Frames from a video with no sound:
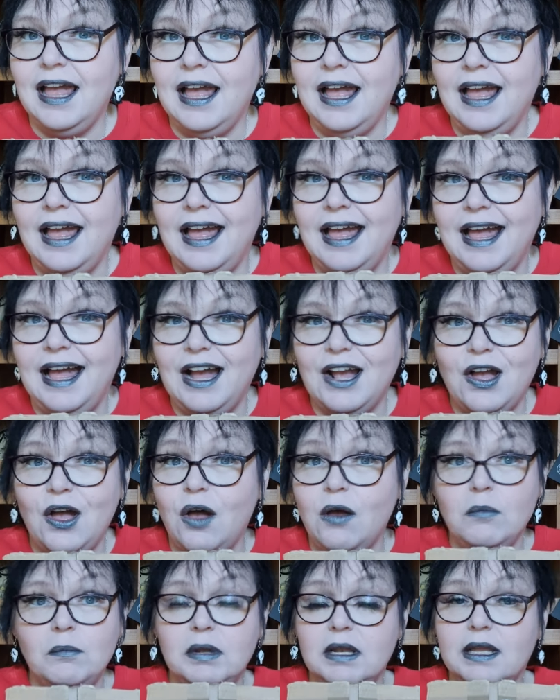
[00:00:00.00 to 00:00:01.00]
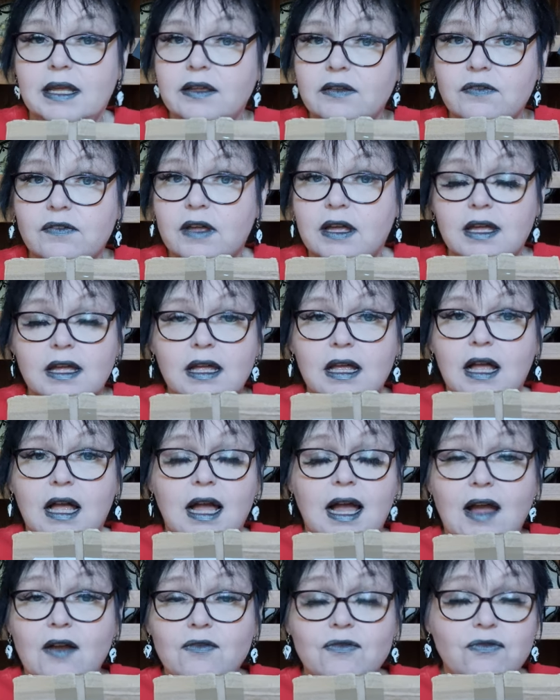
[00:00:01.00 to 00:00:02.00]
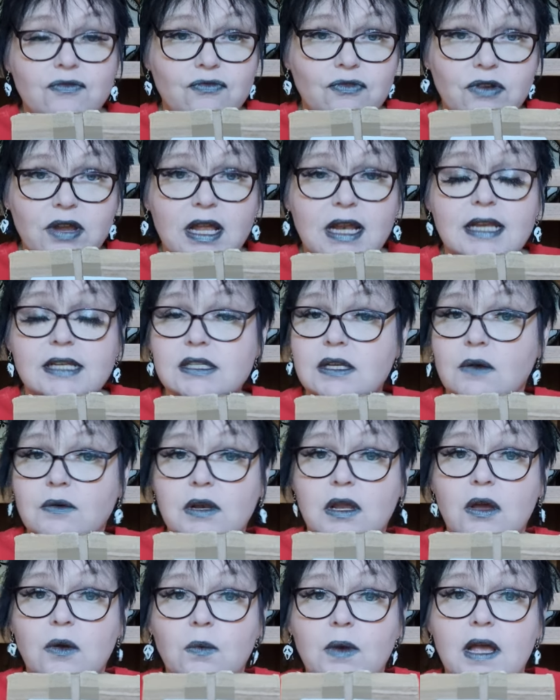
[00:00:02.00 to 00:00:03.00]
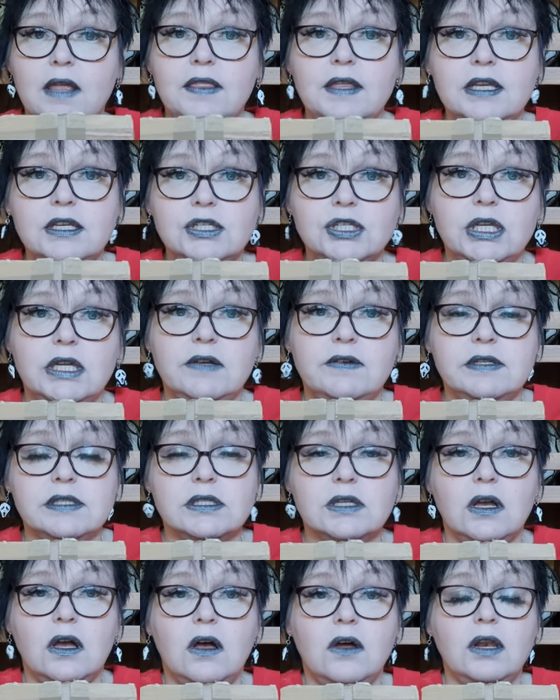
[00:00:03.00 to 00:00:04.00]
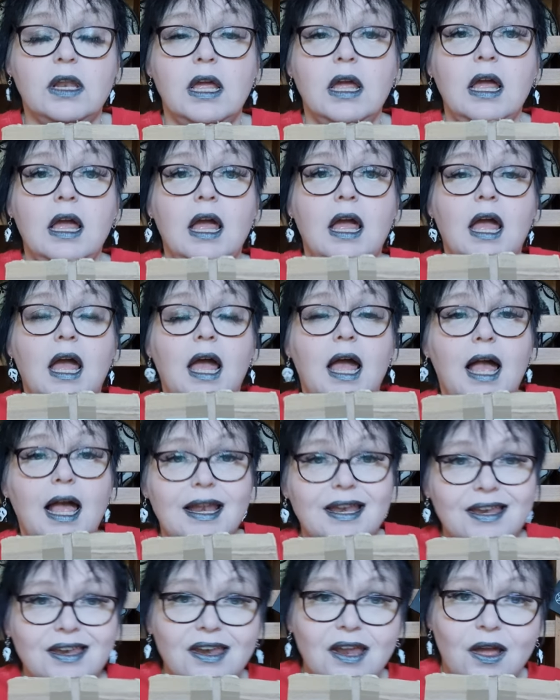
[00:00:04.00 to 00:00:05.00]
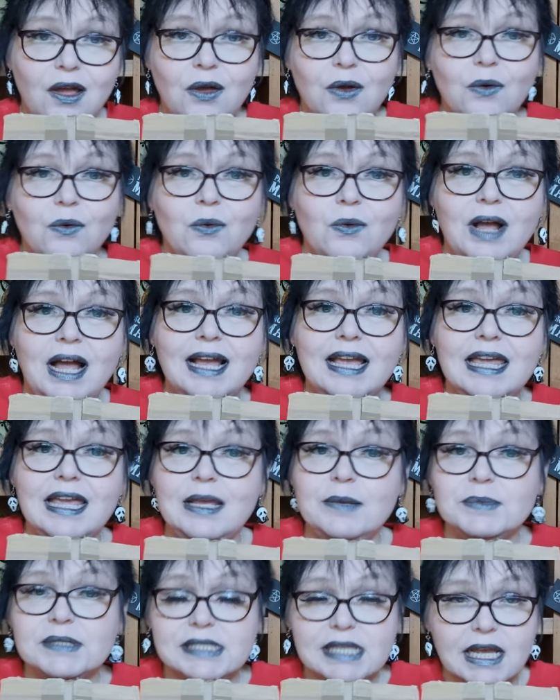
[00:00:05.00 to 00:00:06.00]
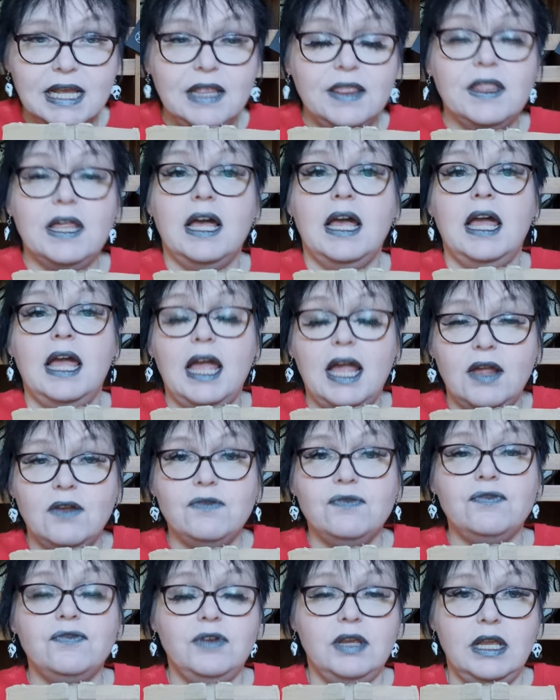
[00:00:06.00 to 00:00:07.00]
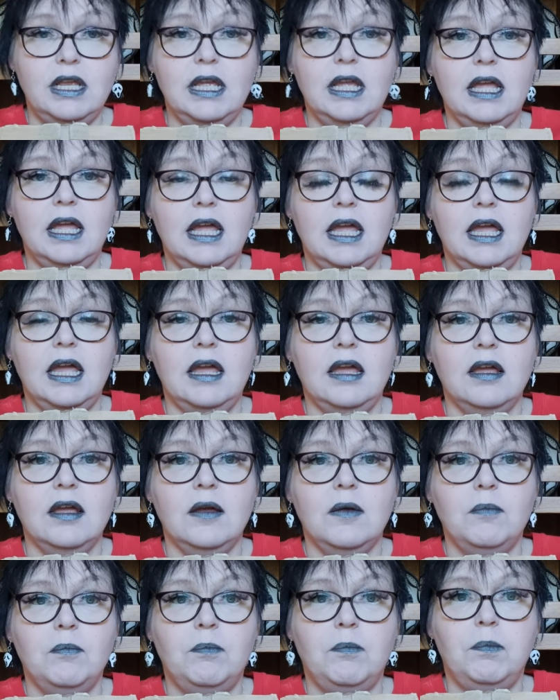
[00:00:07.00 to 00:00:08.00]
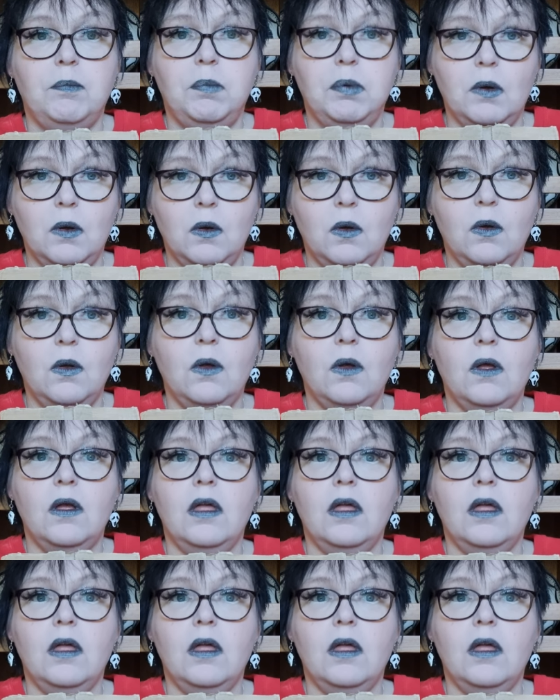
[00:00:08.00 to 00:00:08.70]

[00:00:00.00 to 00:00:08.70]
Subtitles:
I can't believe it. I really don't know where this year has gone. I know I keep saying that every year, but